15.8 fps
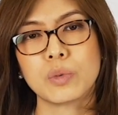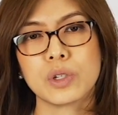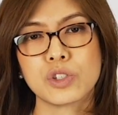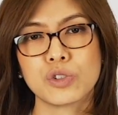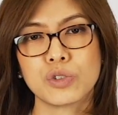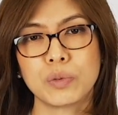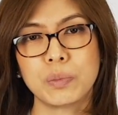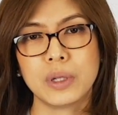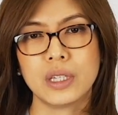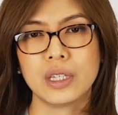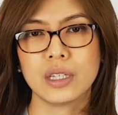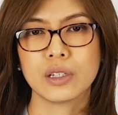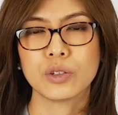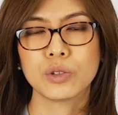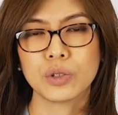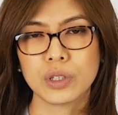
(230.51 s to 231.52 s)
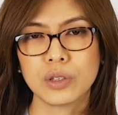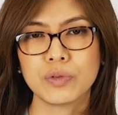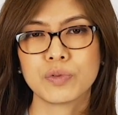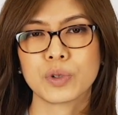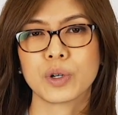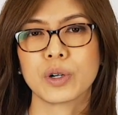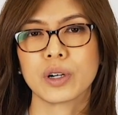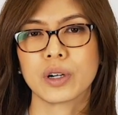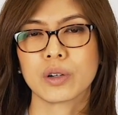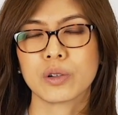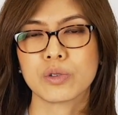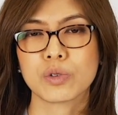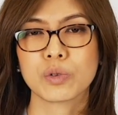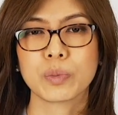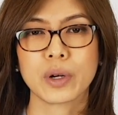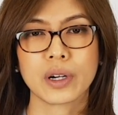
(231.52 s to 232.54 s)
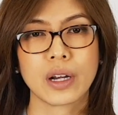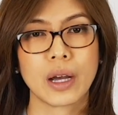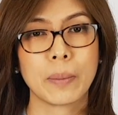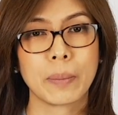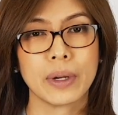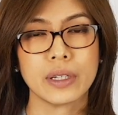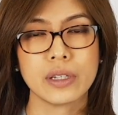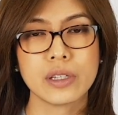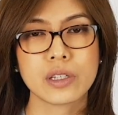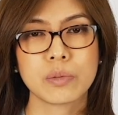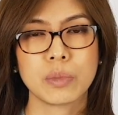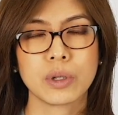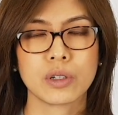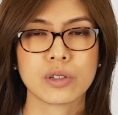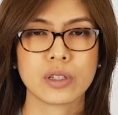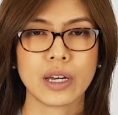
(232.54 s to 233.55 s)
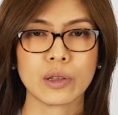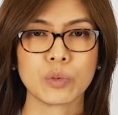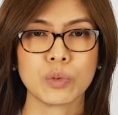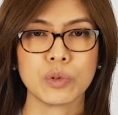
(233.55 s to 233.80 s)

which should be good for consumer companies because that